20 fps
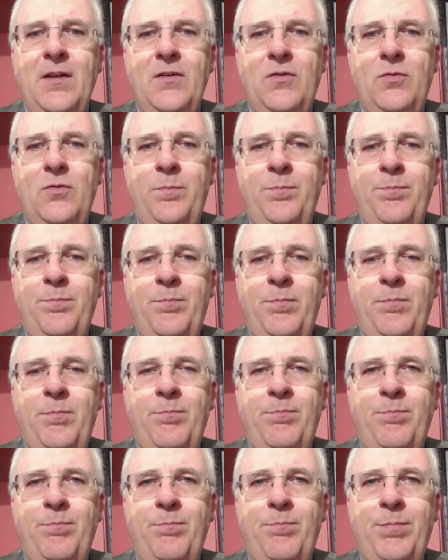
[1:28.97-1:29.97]
To
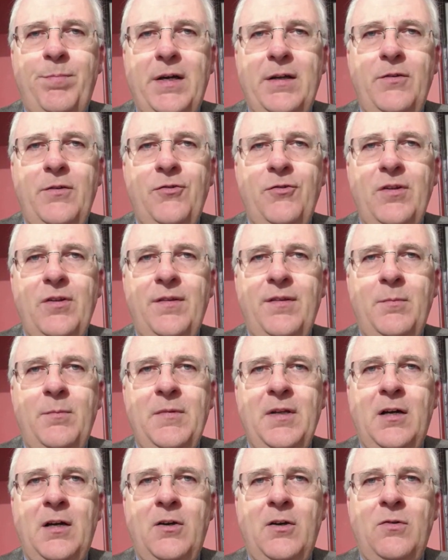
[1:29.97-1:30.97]
punish them
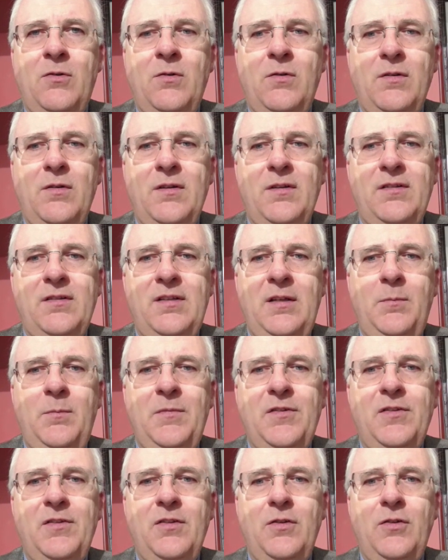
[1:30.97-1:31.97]
now
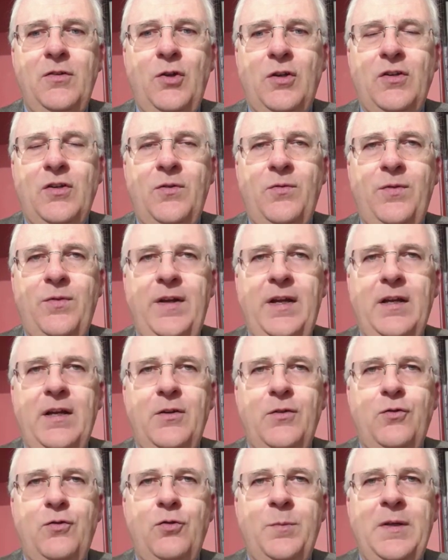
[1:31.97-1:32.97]
seems not
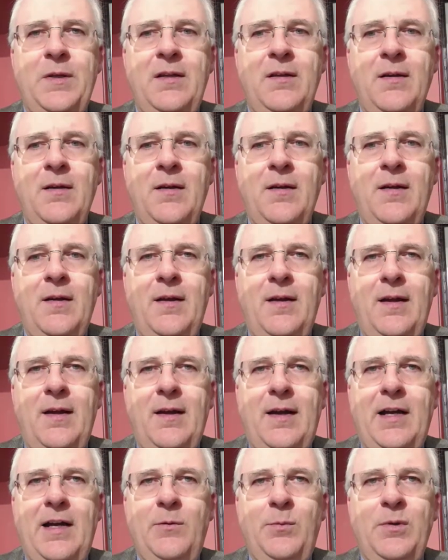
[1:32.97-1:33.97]
fair to me.
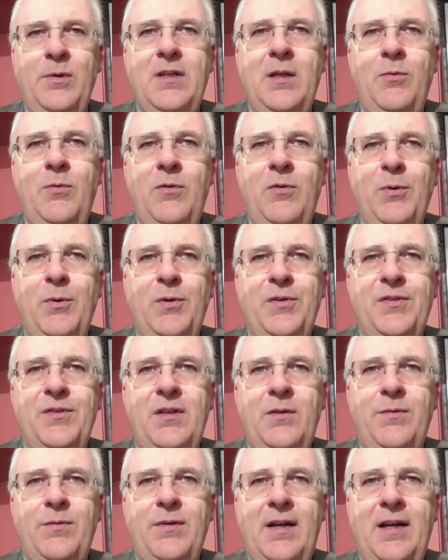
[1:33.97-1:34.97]
I will keep you posted
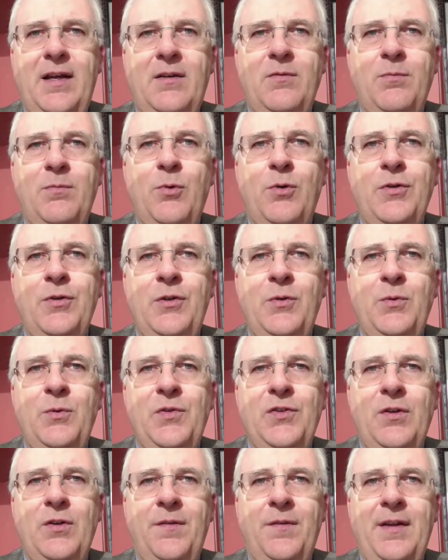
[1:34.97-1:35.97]
if I get more
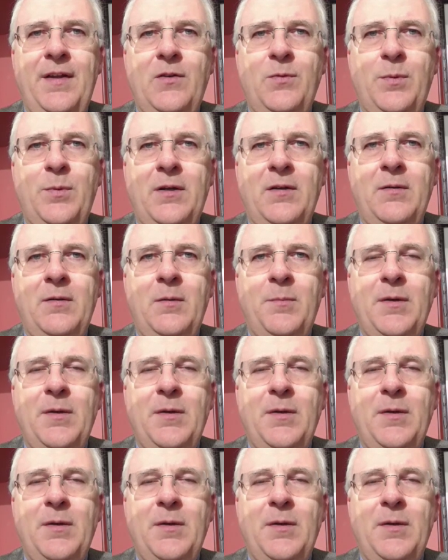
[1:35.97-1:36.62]
news on that one.